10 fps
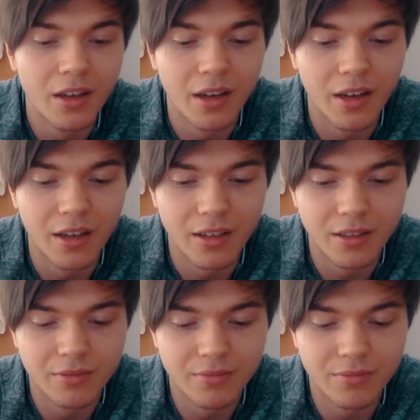
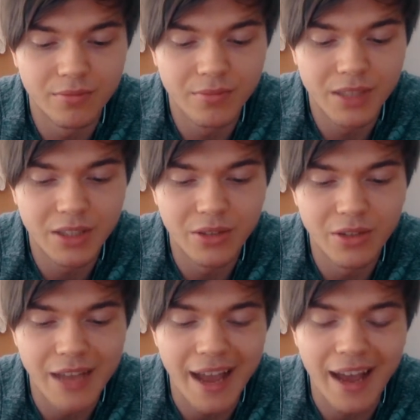I
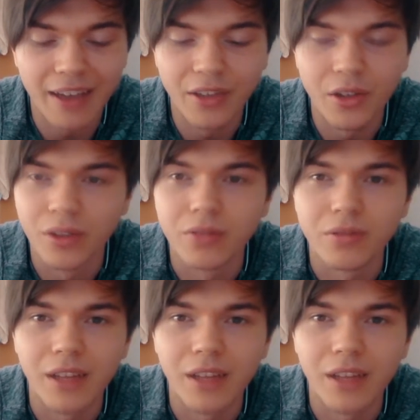don't know.